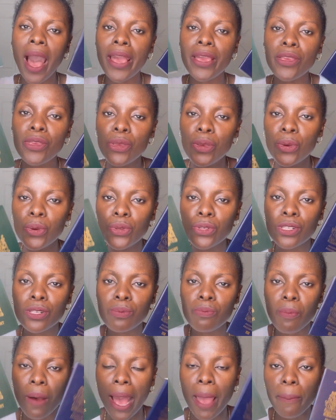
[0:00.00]
I
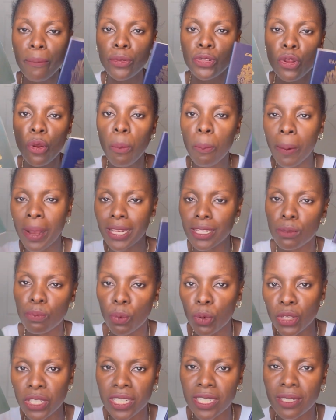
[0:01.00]
use my two
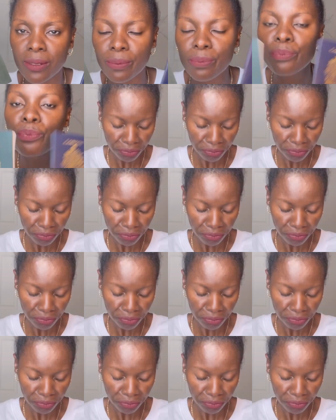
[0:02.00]
passports.